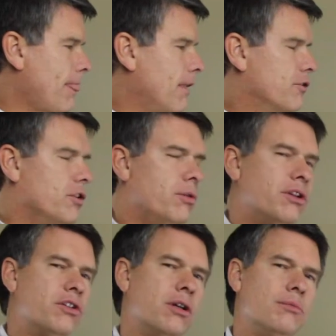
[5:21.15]
So
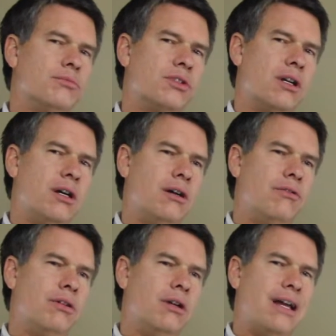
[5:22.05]
in terms
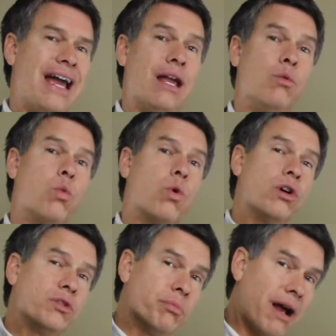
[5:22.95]
of a
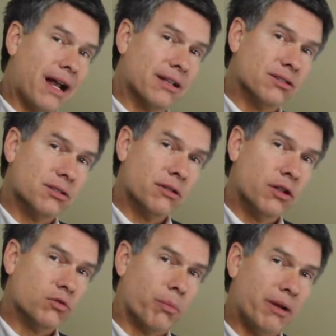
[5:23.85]
worst practice,
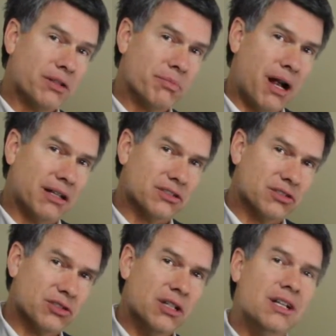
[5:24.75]
those were best
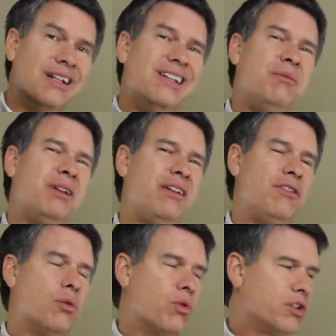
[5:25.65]
practices. Let me give
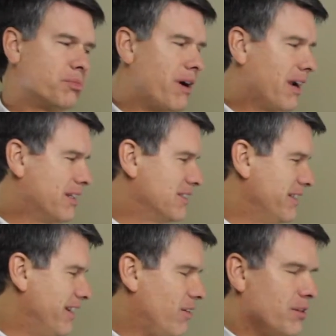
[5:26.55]
you a worst practice,
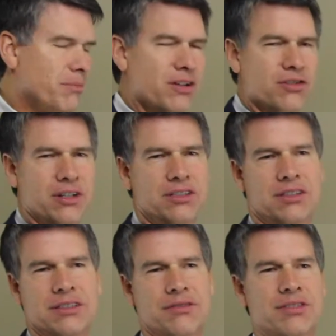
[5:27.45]
and I only mention this
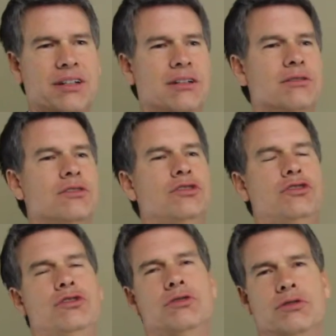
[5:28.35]
because I've seen it
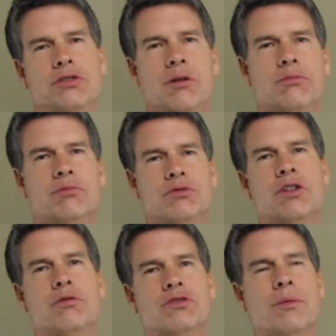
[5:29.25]

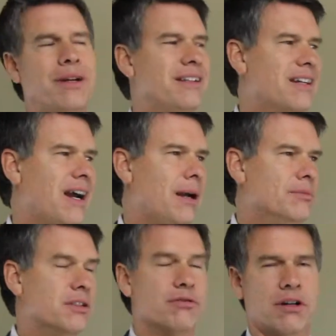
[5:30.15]
so many
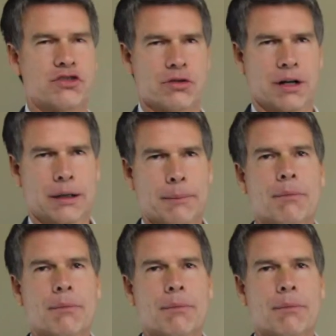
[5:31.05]
times, it's frustrating.